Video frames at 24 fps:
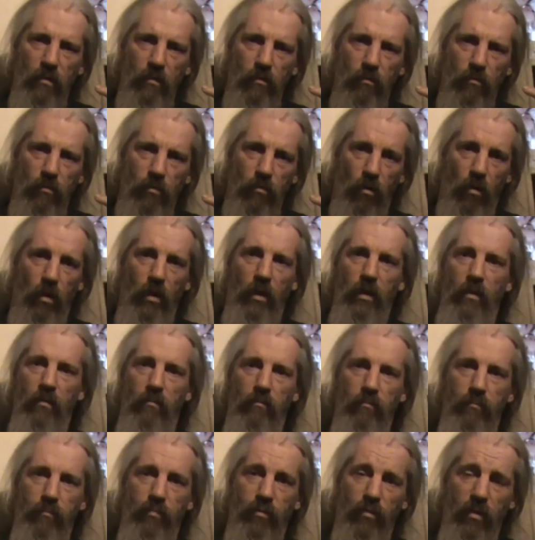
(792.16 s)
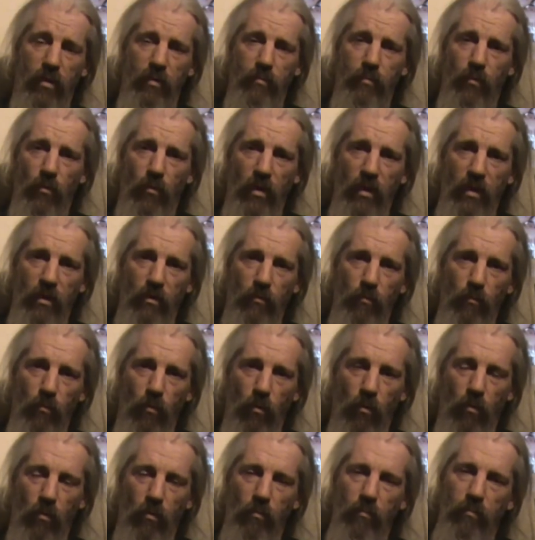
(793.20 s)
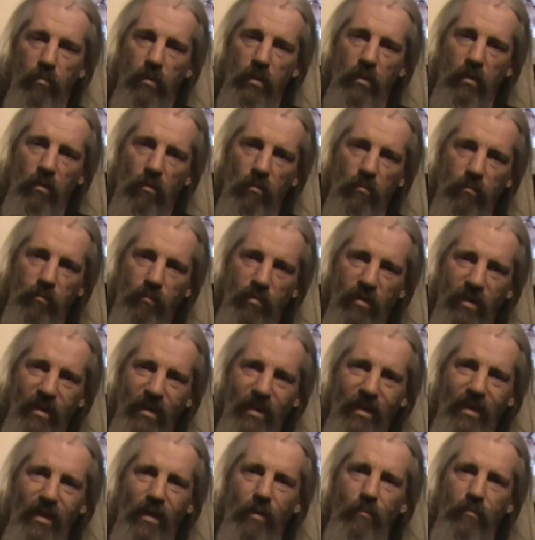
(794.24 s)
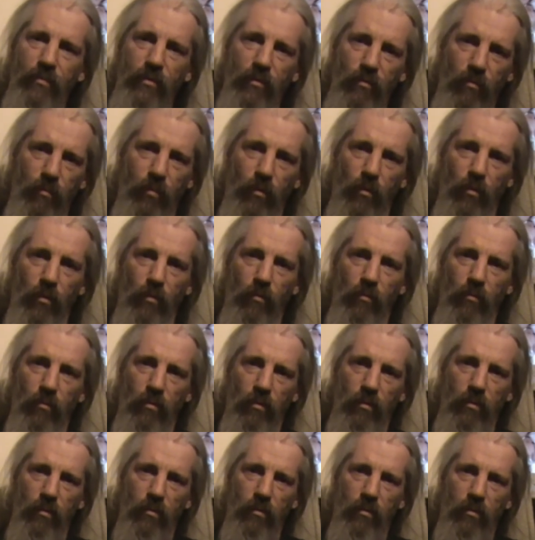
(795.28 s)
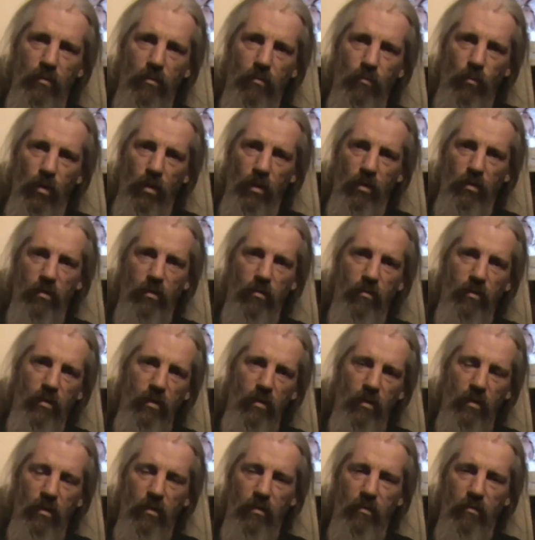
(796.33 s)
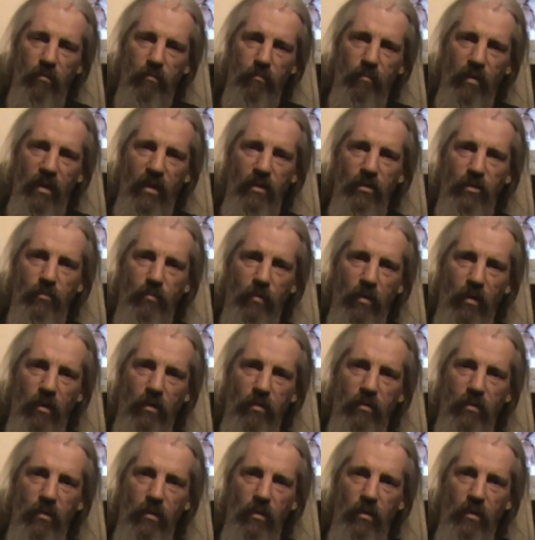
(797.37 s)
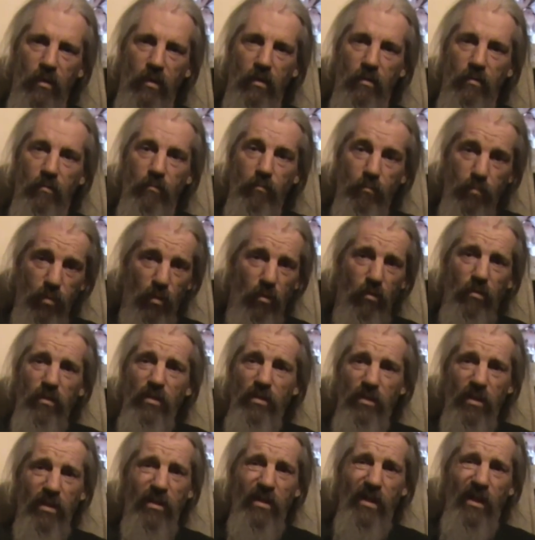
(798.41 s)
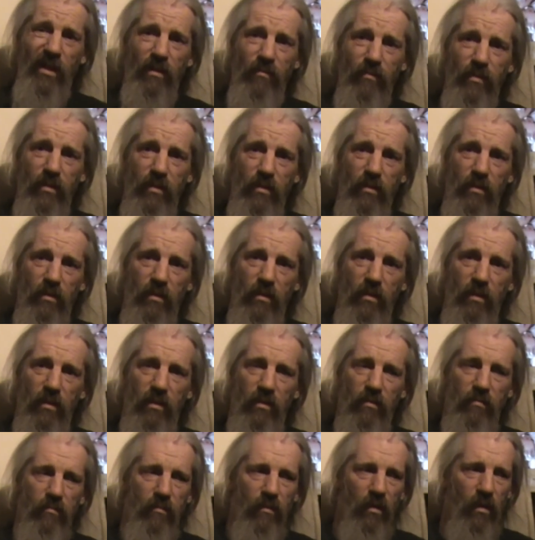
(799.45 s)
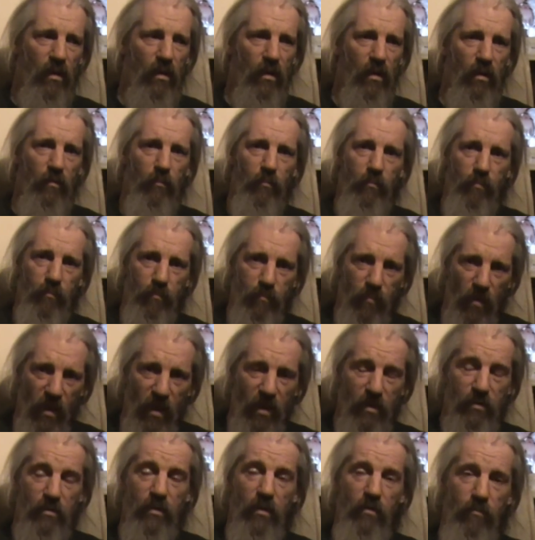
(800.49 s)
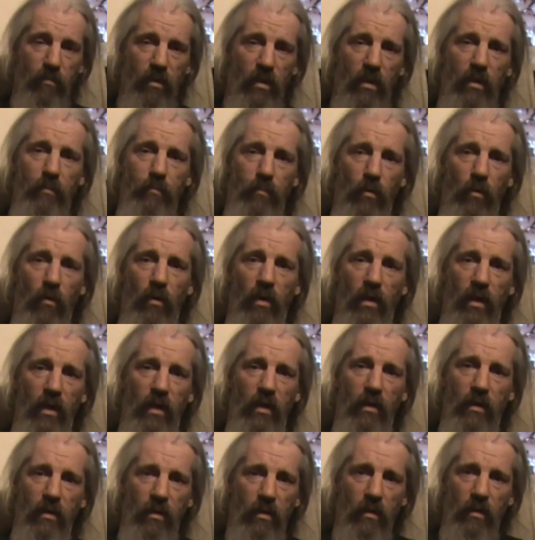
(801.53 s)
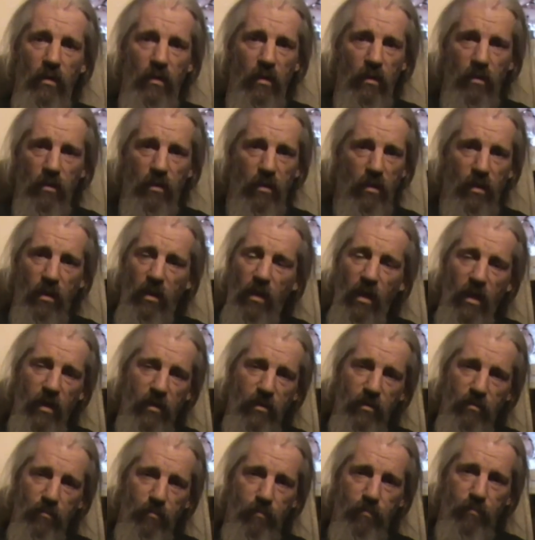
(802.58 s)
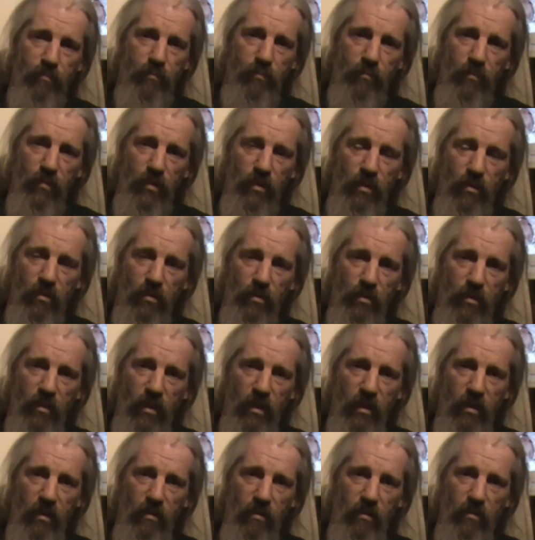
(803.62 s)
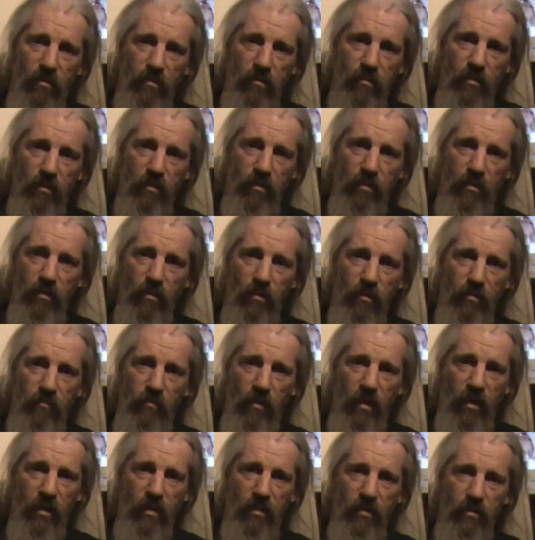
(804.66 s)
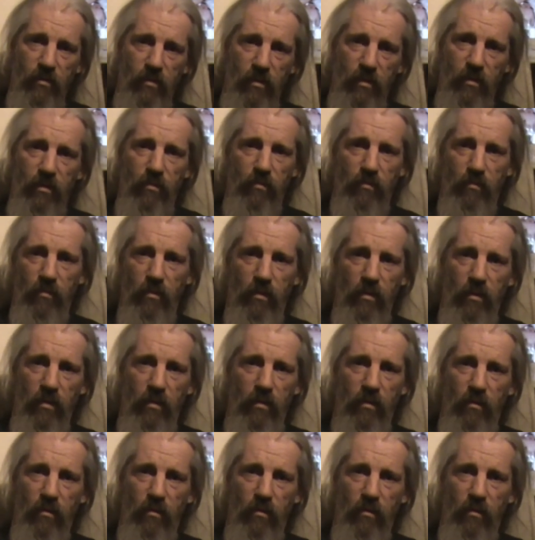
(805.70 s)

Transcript: Try pre-boiling the water, but not bringing it up to a boil while you're doing your batch sparge. Boil the shit out of it, you know. Actually really boil it. You can collect your second and third runnings into a